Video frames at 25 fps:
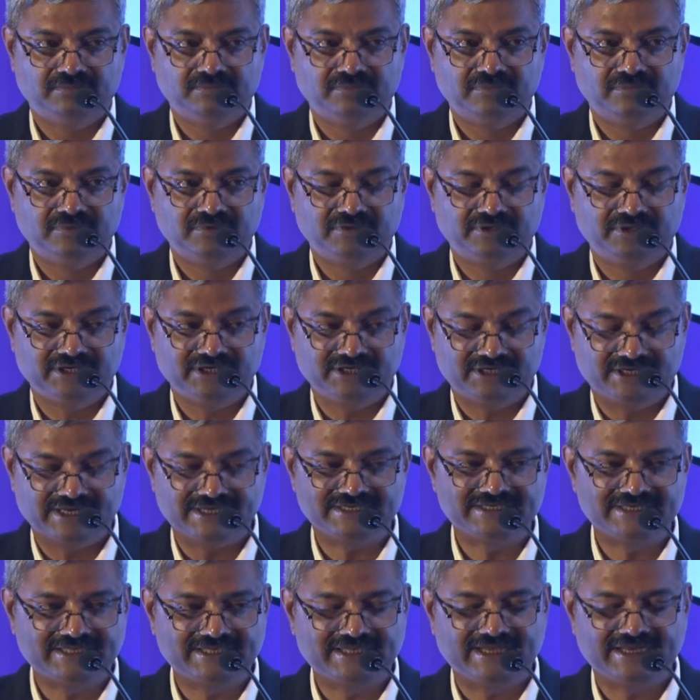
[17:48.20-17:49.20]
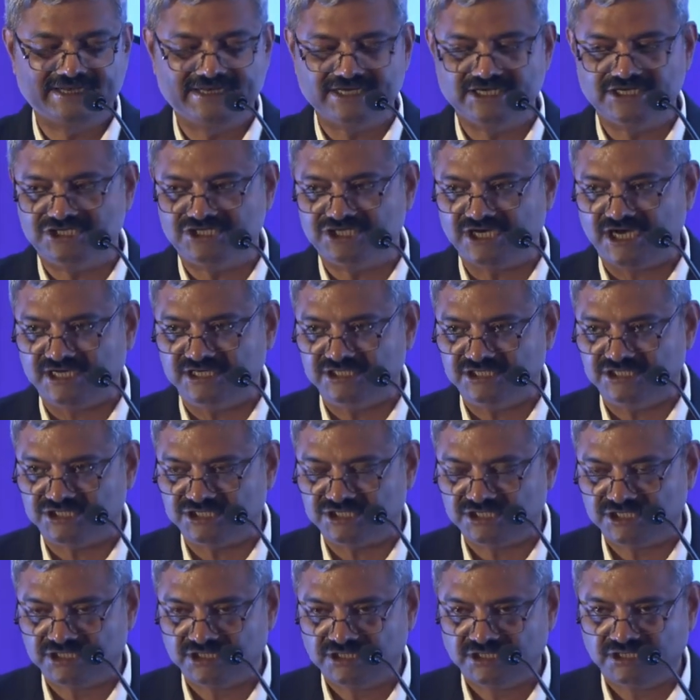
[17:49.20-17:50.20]
the designated
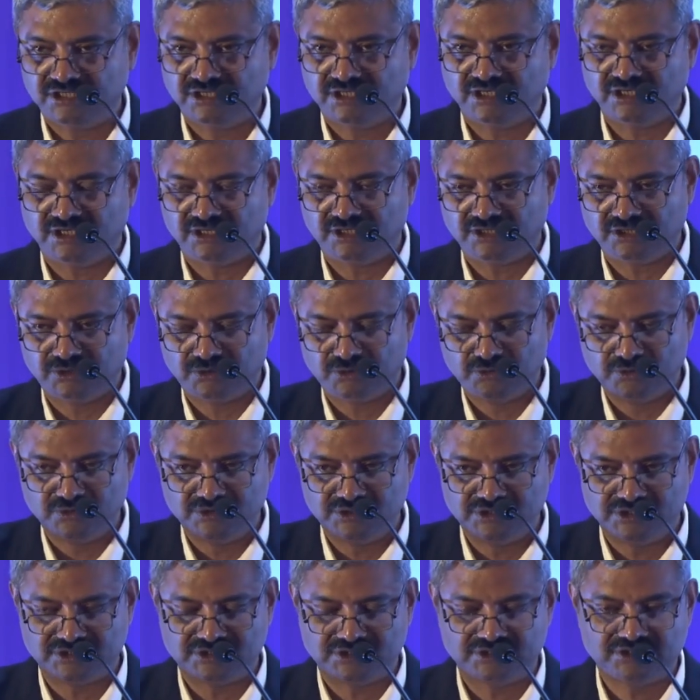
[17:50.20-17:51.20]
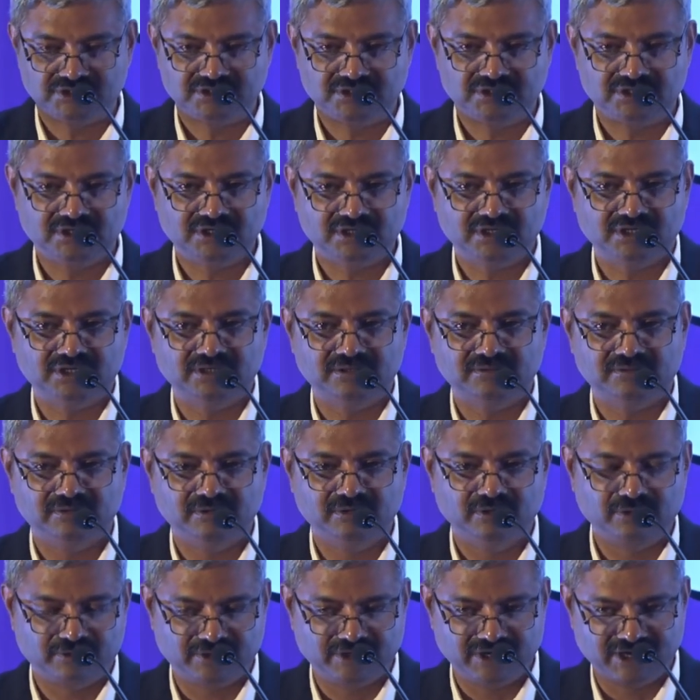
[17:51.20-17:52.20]
judge who's
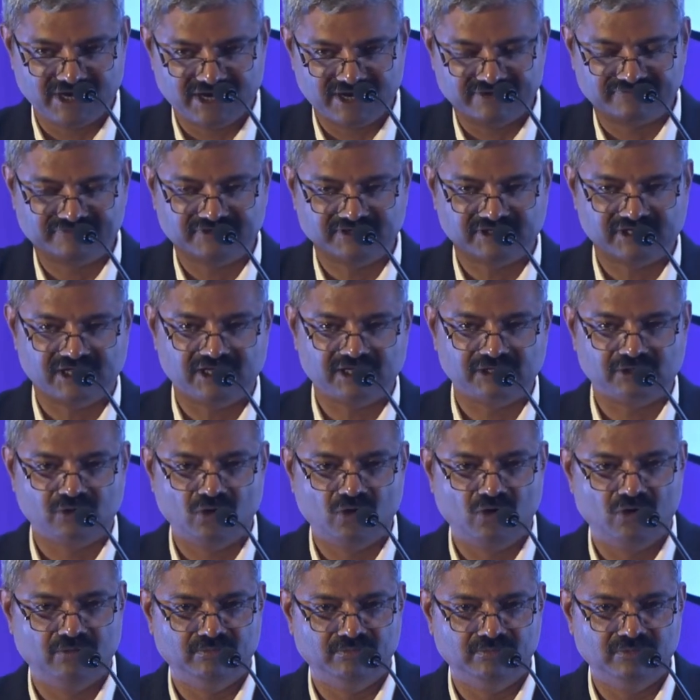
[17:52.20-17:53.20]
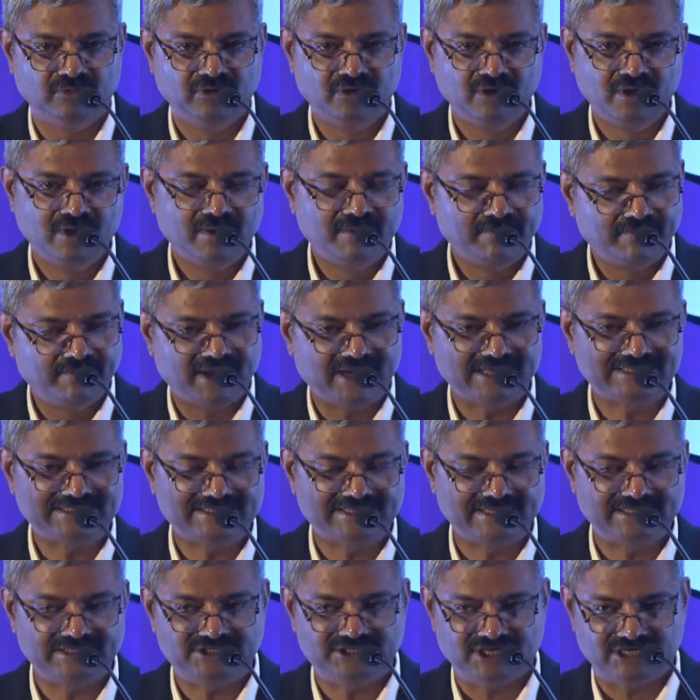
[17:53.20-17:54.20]
looking after our home passed
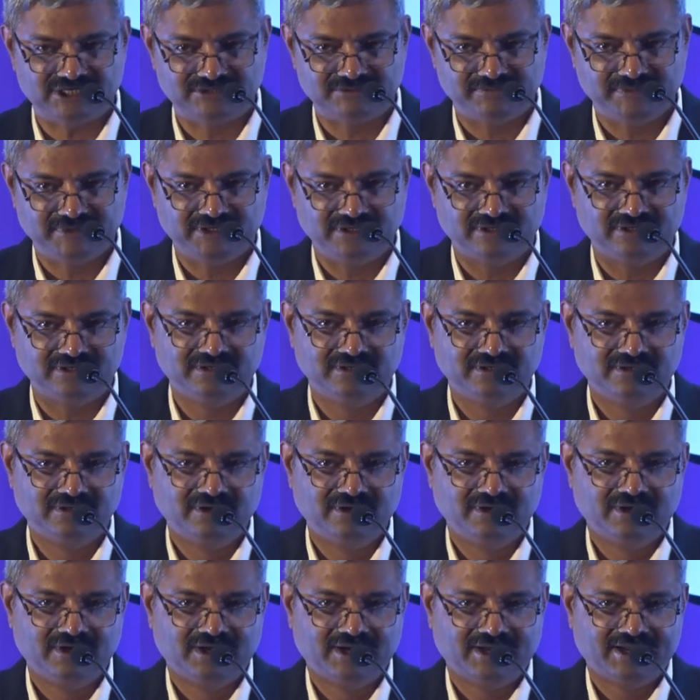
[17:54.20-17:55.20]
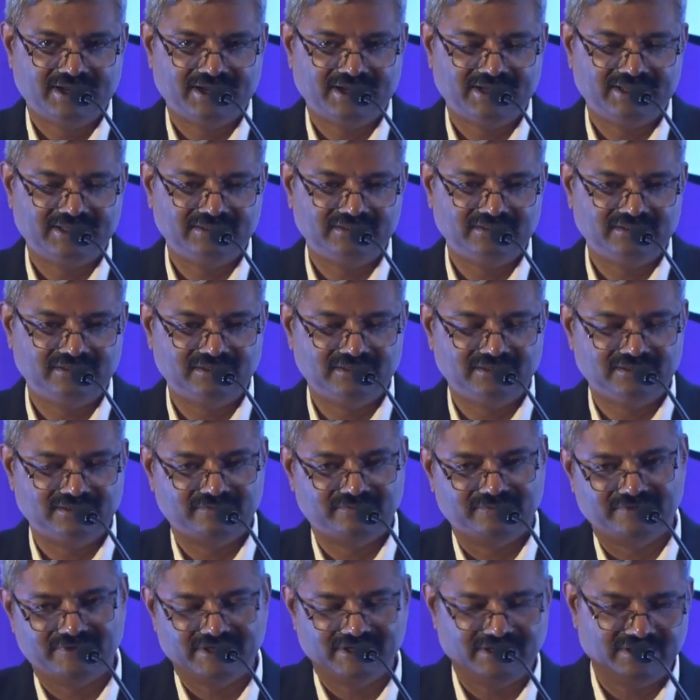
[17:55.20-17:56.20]
that judgment. And
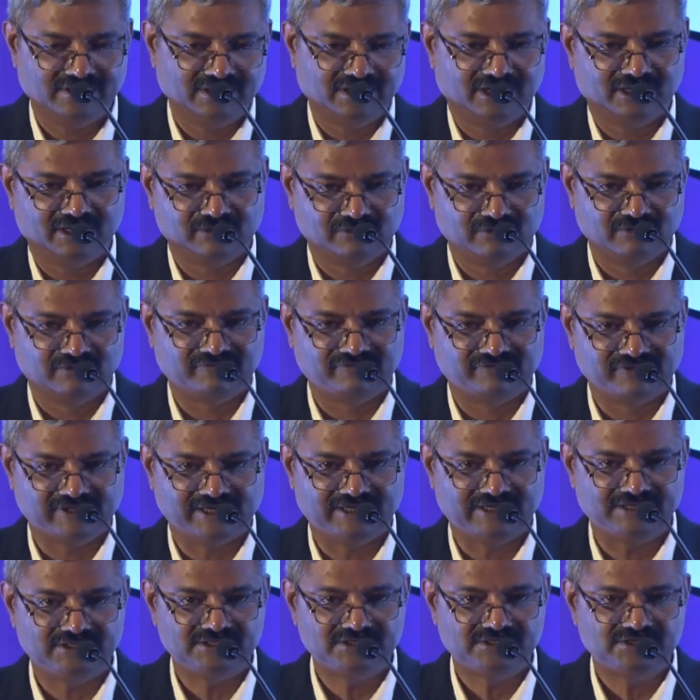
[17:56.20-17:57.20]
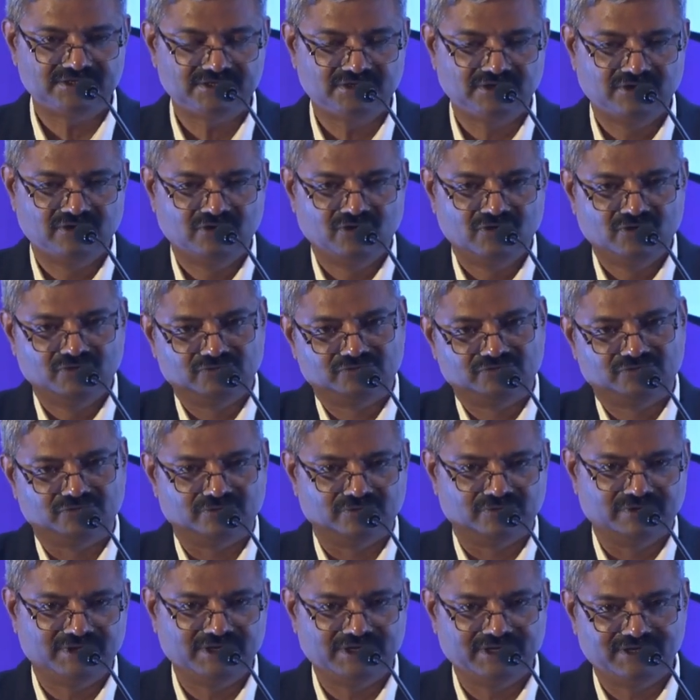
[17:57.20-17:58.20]
we are good friends. So
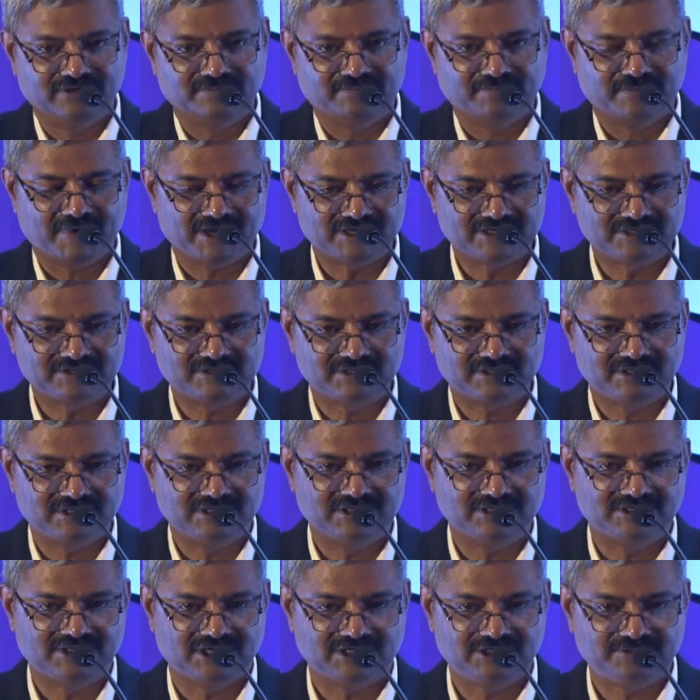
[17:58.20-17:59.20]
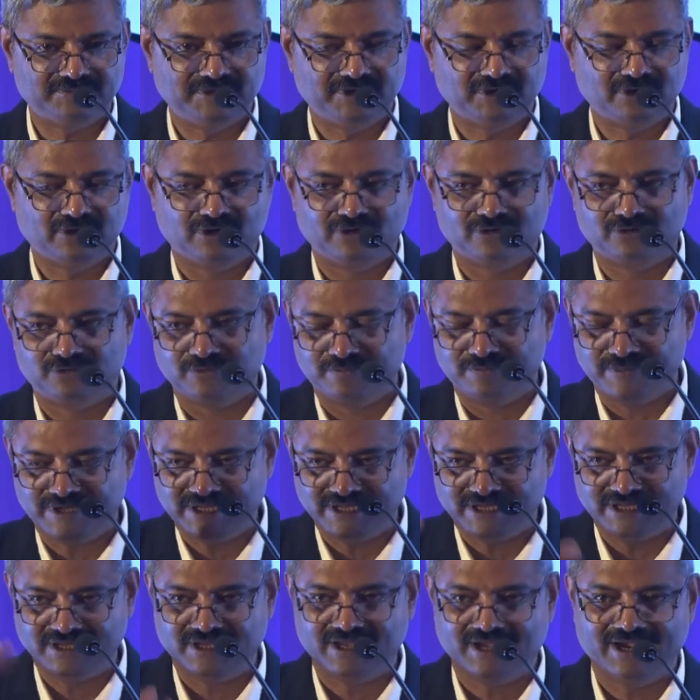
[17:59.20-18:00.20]
he passed the judgment on to
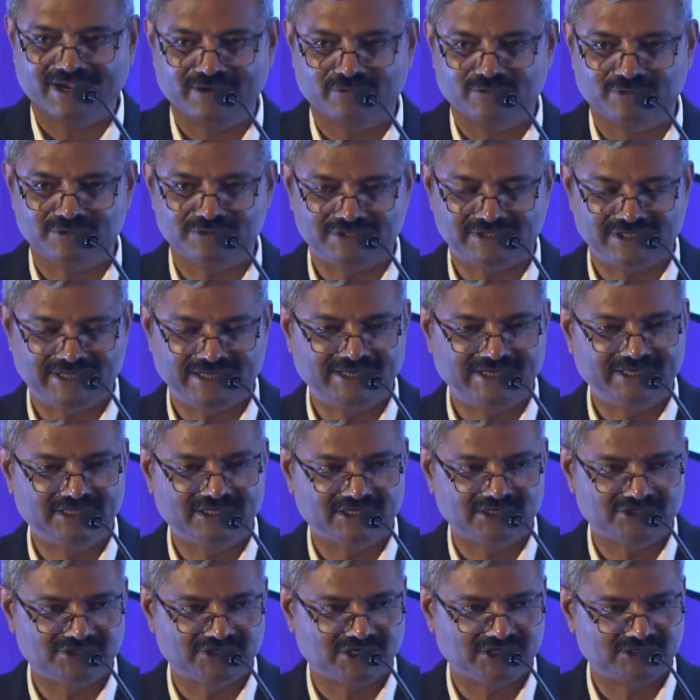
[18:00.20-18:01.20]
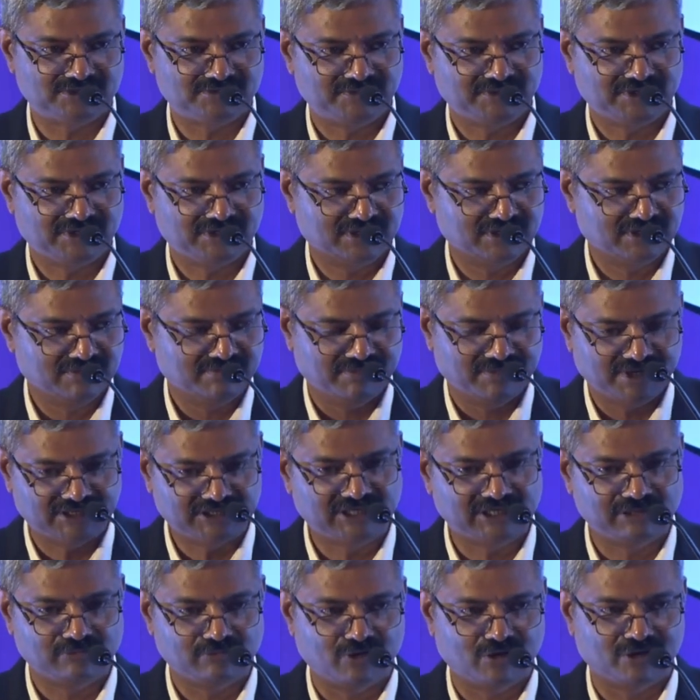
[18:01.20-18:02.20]
me. I was reading the judgment. The mother
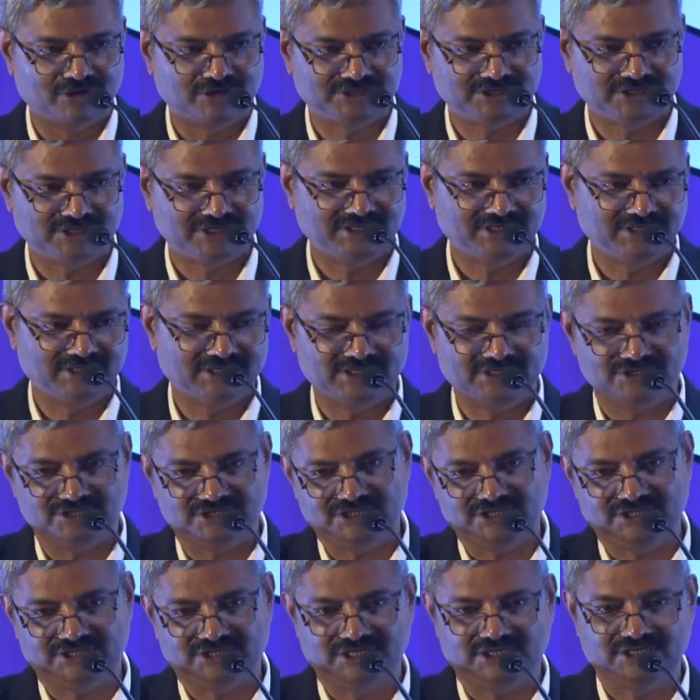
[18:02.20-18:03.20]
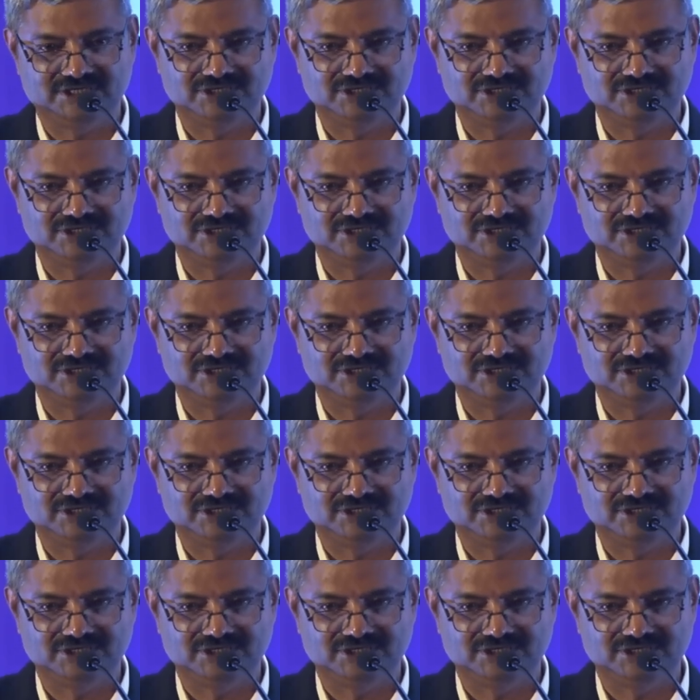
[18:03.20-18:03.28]
walks in and she says,